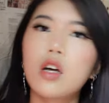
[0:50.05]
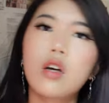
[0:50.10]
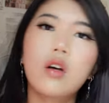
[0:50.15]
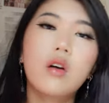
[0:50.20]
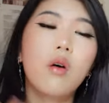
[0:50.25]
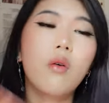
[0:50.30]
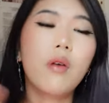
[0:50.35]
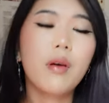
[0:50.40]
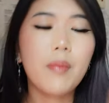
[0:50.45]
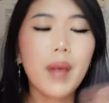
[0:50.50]

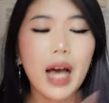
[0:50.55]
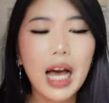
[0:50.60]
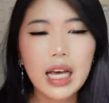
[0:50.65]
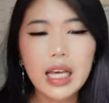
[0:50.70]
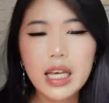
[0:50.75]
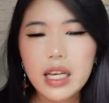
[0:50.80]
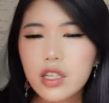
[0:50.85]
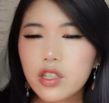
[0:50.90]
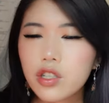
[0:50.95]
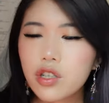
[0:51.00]
going
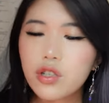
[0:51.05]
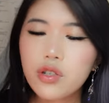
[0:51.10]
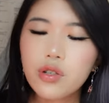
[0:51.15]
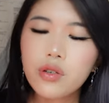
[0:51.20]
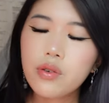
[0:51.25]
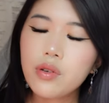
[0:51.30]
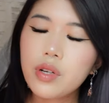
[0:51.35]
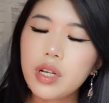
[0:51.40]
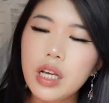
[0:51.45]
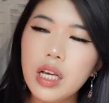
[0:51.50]
back into
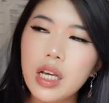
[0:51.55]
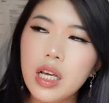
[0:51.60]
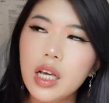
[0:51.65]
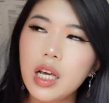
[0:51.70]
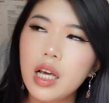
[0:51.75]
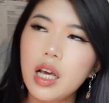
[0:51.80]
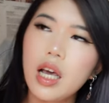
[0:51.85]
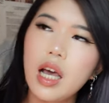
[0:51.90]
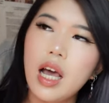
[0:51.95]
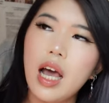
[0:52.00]
two
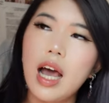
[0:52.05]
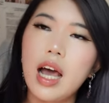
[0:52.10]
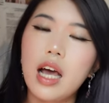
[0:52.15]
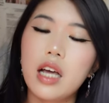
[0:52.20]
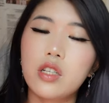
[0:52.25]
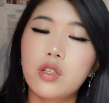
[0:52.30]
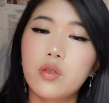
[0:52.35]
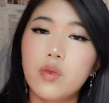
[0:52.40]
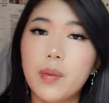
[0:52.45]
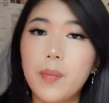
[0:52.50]
D
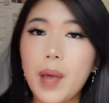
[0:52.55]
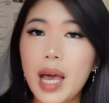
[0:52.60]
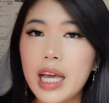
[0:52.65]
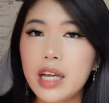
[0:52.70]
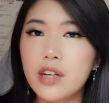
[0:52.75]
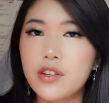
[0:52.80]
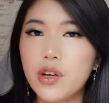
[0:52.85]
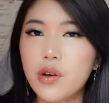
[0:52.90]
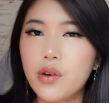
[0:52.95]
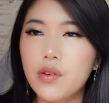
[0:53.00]
and doing
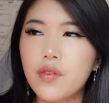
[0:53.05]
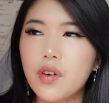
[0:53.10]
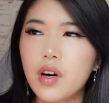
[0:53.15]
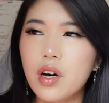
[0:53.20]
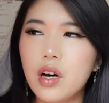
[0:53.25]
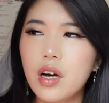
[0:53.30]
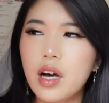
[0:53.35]
paint over,